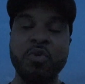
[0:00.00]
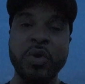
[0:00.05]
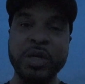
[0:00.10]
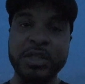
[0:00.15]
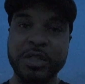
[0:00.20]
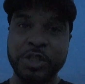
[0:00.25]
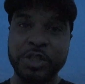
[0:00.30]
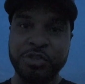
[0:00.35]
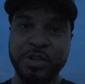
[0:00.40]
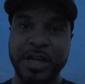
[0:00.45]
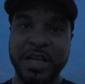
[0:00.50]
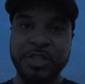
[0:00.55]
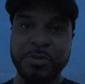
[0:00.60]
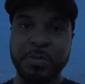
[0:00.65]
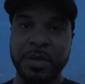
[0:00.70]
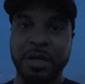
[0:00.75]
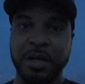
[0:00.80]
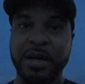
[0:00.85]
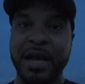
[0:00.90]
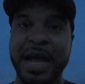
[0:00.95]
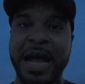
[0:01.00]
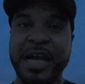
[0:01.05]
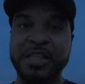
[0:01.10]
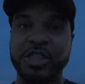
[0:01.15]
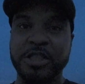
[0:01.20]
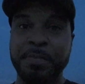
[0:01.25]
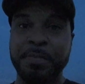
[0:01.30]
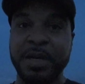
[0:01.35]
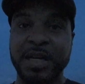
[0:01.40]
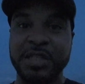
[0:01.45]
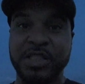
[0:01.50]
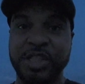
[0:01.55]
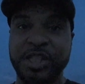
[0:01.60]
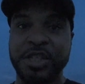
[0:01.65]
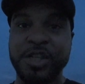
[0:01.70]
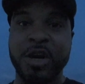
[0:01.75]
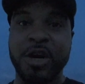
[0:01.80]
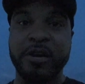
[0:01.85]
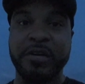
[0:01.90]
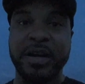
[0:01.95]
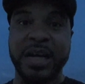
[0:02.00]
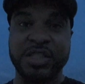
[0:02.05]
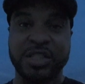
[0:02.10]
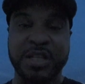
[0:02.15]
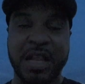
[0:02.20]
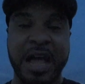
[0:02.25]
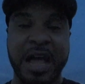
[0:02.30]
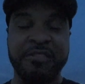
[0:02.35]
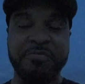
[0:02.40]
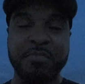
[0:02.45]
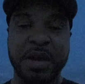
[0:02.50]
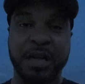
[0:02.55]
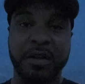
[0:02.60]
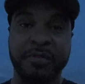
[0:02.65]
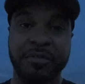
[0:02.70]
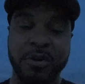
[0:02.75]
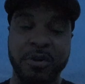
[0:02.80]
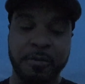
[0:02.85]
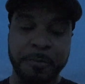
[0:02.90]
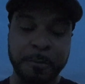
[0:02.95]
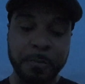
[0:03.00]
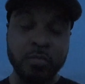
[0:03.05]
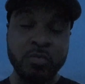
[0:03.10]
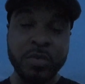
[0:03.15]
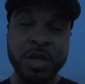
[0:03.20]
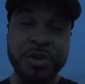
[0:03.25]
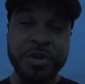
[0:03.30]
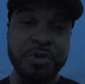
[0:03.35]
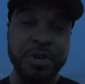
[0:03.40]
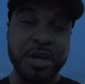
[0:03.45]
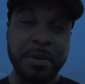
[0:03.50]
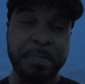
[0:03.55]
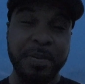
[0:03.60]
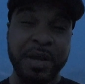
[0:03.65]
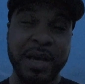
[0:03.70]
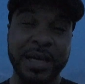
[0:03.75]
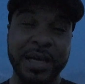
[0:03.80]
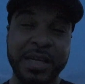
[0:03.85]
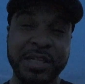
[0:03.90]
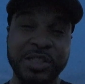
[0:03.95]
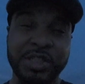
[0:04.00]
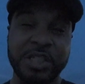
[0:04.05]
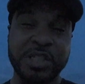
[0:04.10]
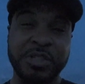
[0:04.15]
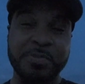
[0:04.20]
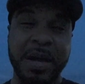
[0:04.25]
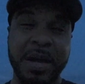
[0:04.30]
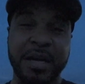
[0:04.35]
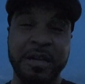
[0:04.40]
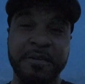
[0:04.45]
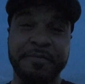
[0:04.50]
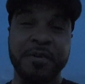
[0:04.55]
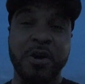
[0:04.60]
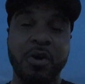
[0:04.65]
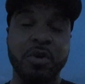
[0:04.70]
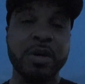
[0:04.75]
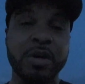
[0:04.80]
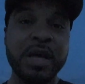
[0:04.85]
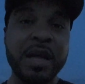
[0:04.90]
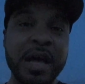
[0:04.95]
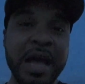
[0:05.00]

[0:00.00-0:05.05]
with the transmitter. It has to be a TRS Lav microphone. You can plug it into this microphone,